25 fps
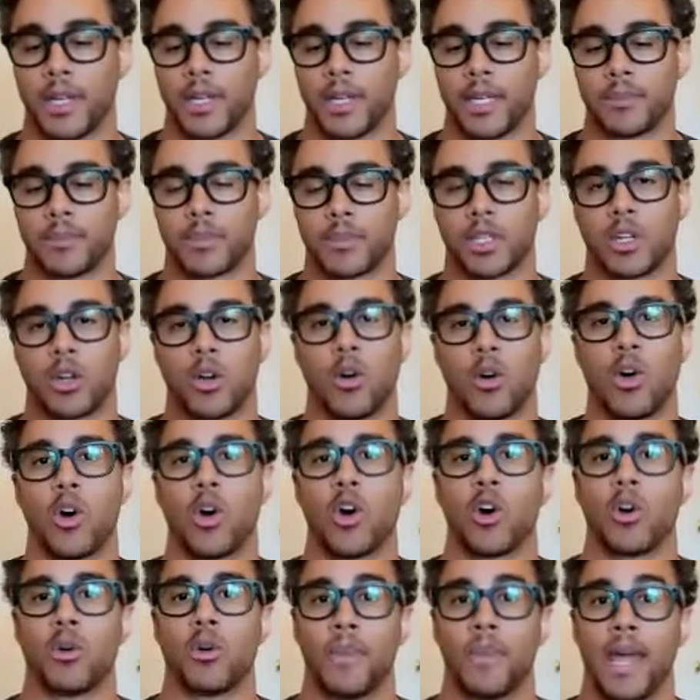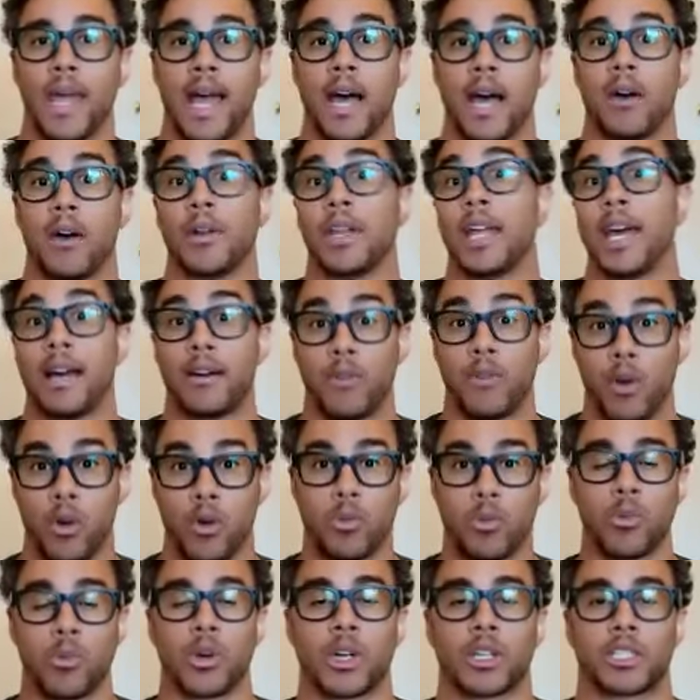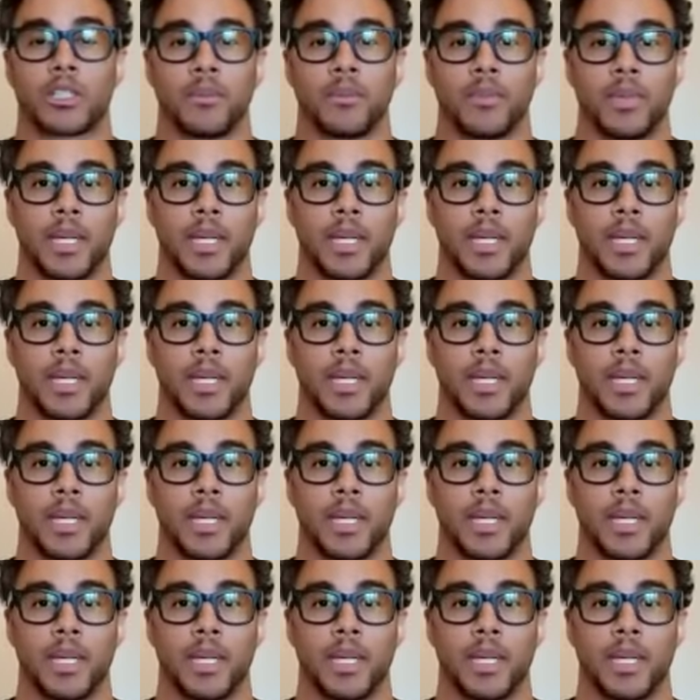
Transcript: for him to go home now and have homework